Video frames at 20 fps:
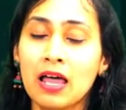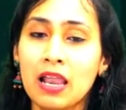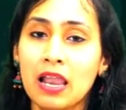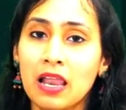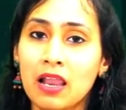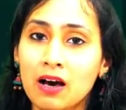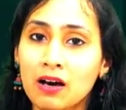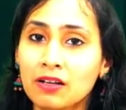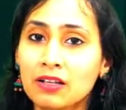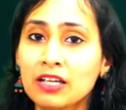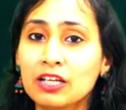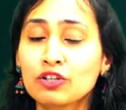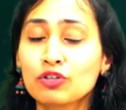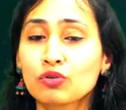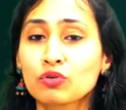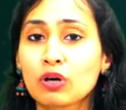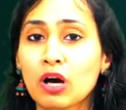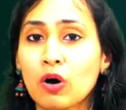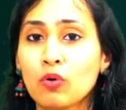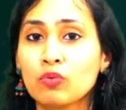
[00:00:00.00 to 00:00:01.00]
Learning to
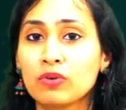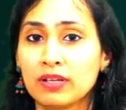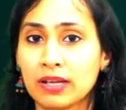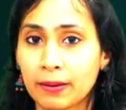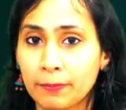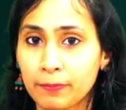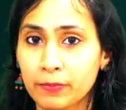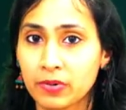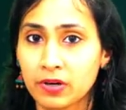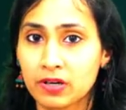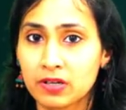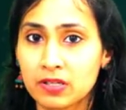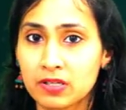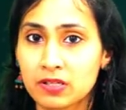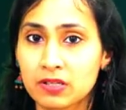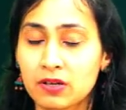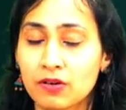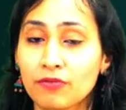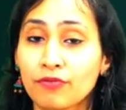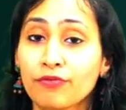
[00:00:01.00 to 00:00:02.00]
count
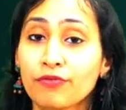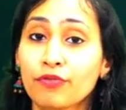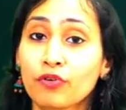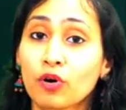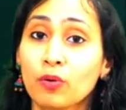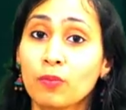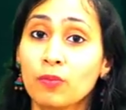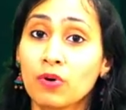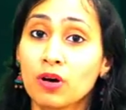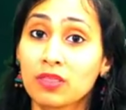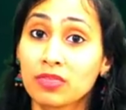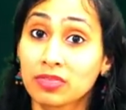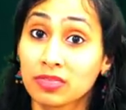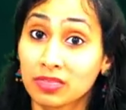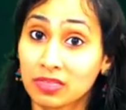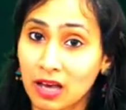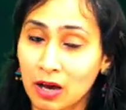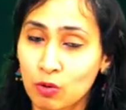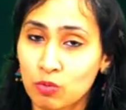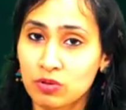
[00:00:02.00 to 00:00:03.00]
numbers from
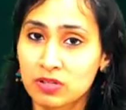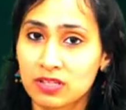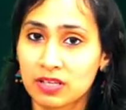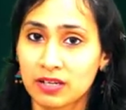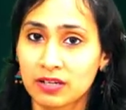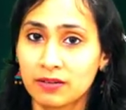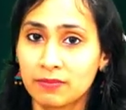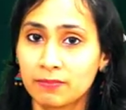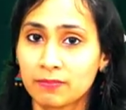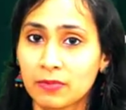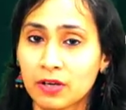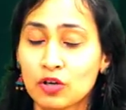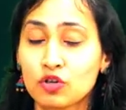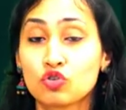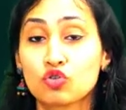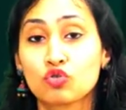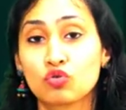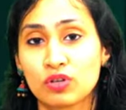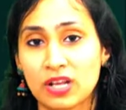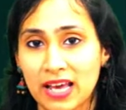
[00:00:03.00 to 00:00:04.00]
1000
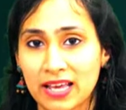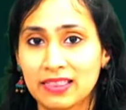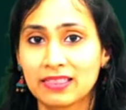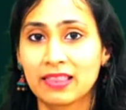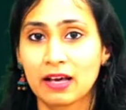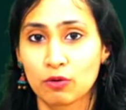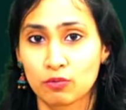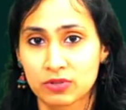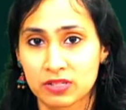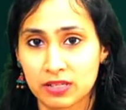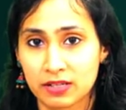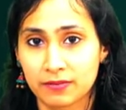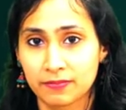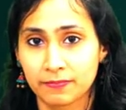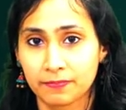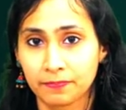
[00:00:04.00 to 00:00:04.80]
to 9000.